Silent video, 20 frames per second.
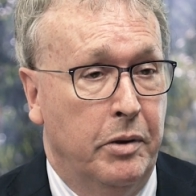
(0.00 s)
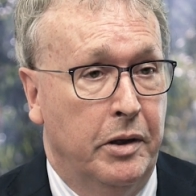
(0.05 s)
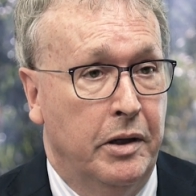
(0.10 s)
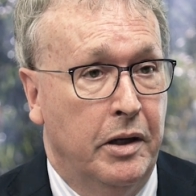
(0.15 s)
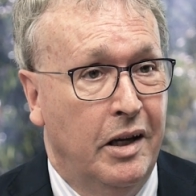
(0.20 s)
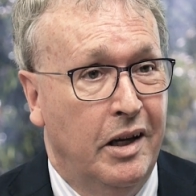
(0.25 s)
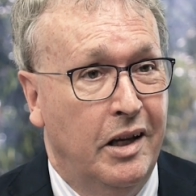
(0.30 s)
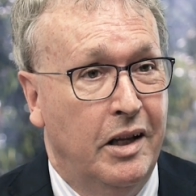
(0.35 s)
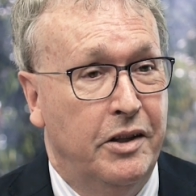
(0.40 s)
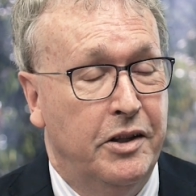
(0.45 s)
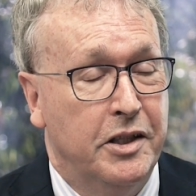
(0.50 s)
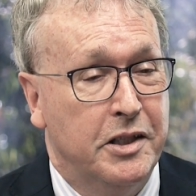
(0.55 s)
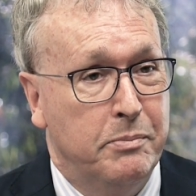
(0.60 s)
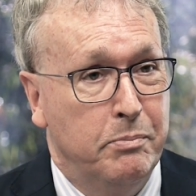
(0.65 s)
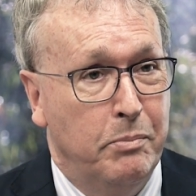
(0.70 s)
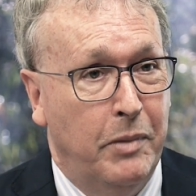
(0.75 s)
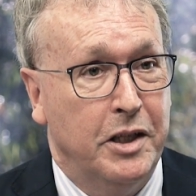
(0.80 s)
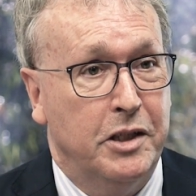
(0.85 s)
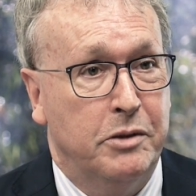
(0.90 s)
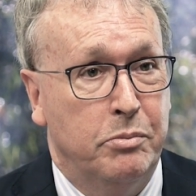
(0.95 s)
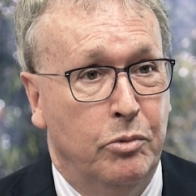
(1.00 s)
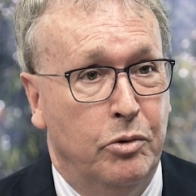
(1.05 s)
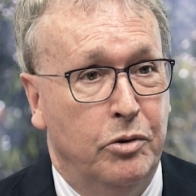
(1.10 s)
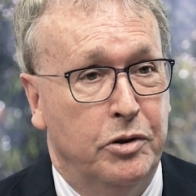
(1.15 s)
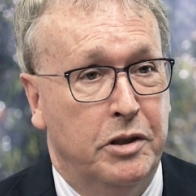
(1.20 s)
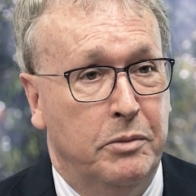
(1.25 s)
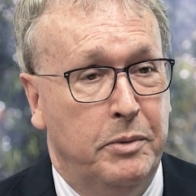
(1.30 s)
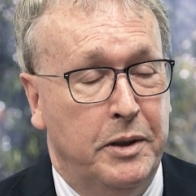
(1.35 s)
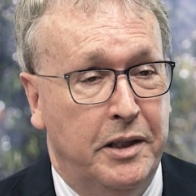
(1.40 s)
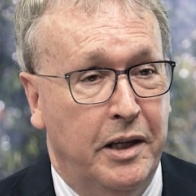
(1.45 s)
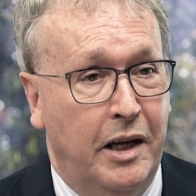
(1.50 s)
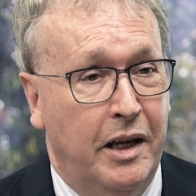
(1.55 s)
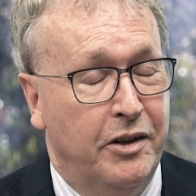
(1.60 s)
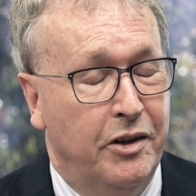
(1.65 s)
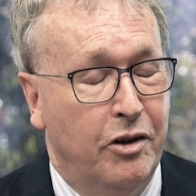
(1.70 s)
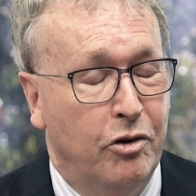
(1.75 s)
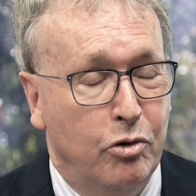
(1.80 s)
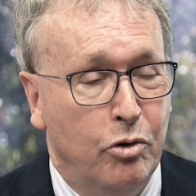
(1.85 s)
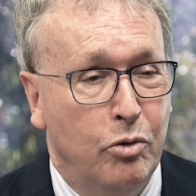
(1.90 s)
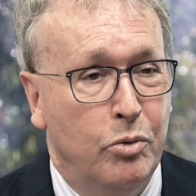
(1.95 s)
but there's much more to be done.
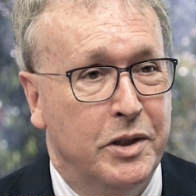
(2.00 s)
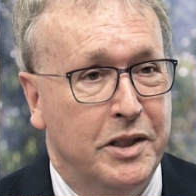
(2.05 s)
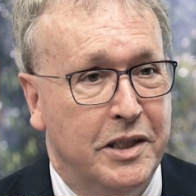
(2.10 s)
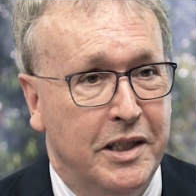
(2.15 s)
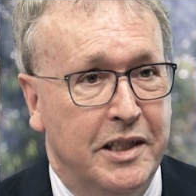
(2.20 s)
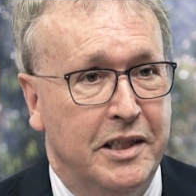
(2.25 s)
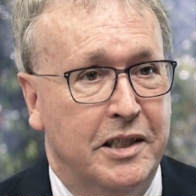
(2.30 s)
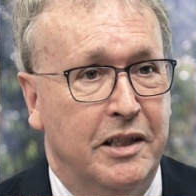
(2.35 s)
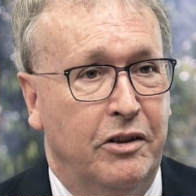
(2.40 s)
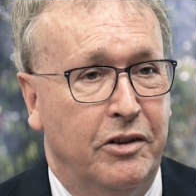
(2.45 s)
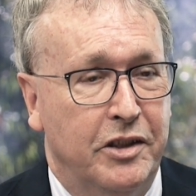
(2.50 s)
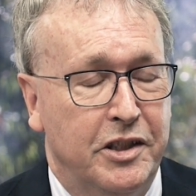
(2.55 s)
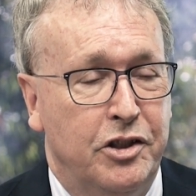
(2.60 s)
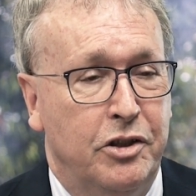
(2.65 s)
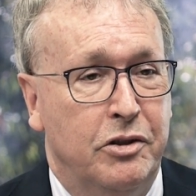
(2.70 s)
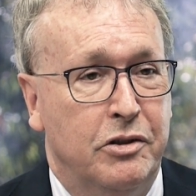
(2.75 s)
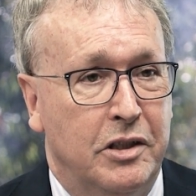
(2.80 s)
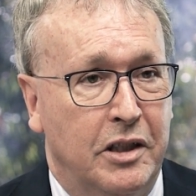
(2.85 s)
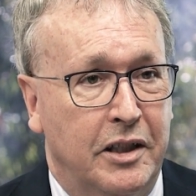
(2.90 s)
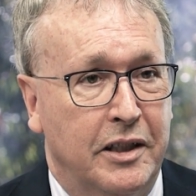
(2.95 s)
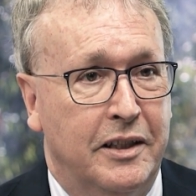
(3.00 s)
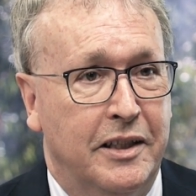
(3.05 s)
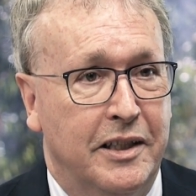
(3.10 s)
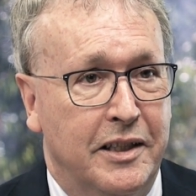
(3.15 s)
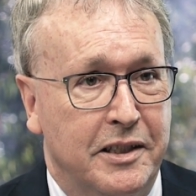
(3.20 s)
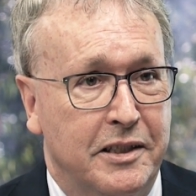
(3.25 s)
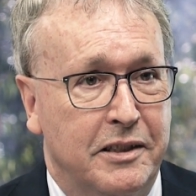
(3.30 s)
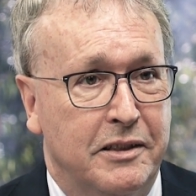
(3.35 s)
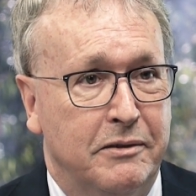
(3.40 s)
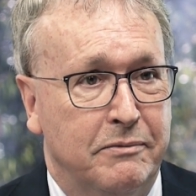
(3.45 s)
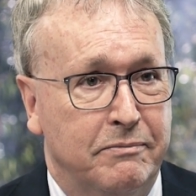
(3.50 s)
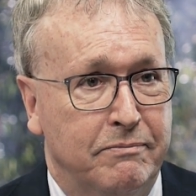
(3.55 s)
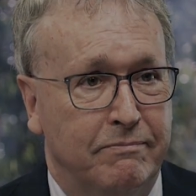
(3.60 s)
There always is on issues like this.